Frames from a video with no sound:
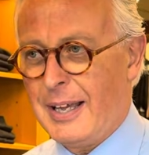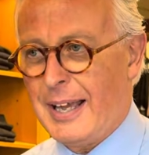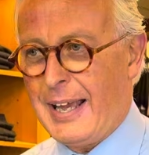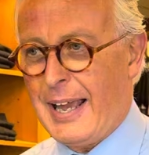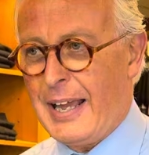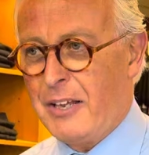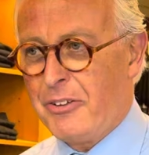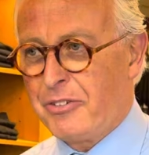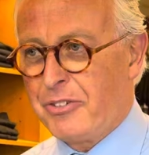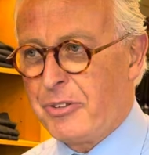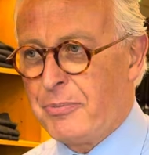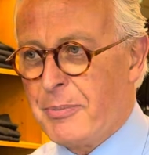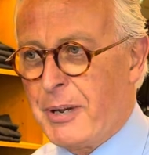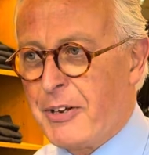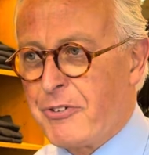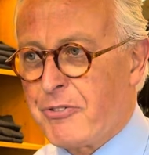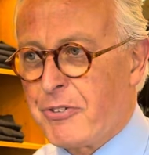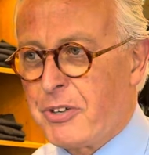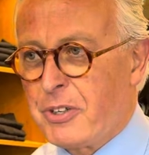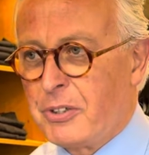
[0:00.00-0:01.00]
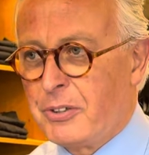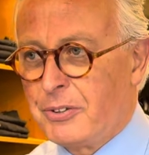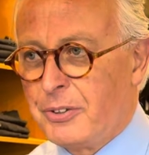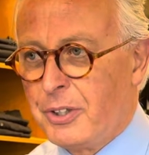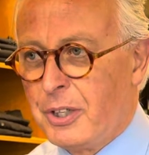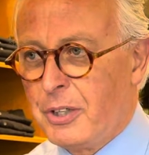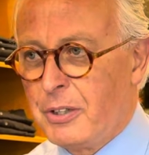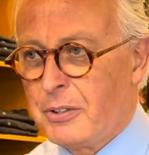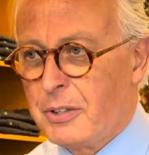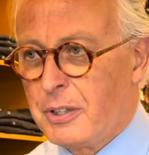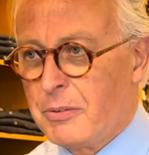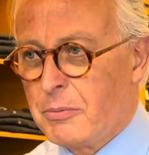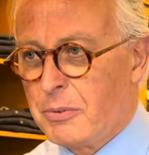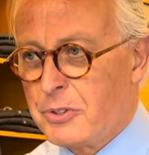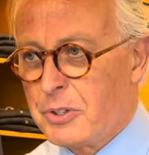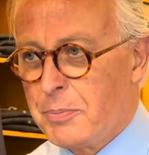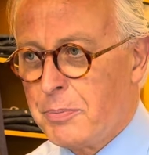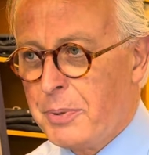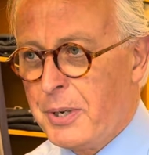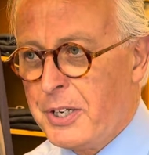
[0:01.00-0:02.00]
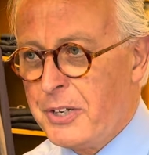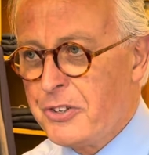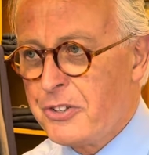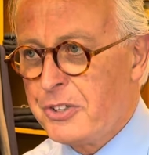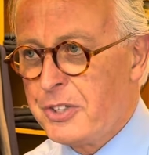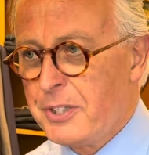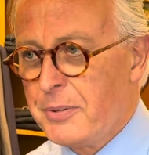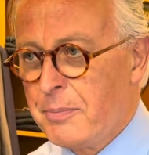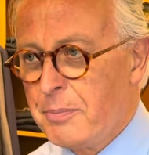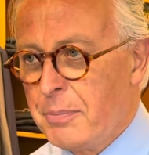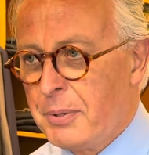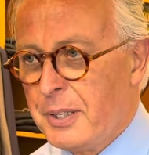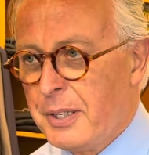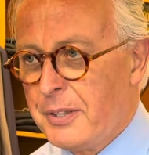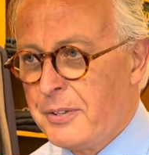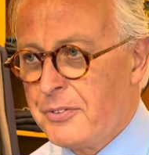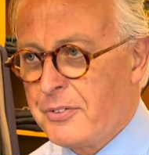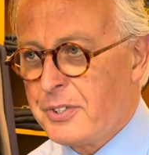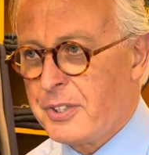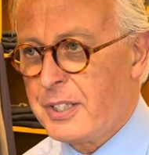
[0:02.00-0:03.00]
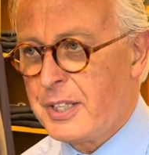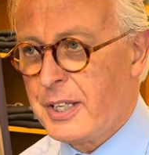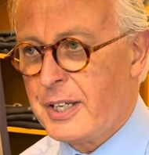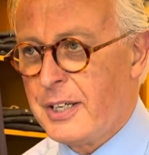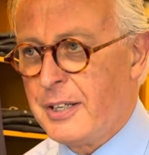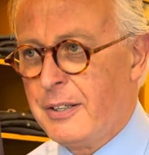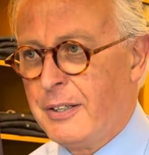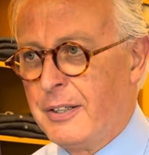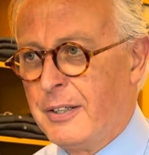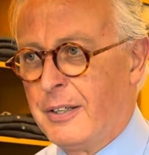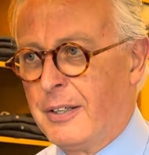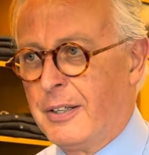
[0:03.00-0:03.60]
asymmetrical knot. I want to pinch a dimple into there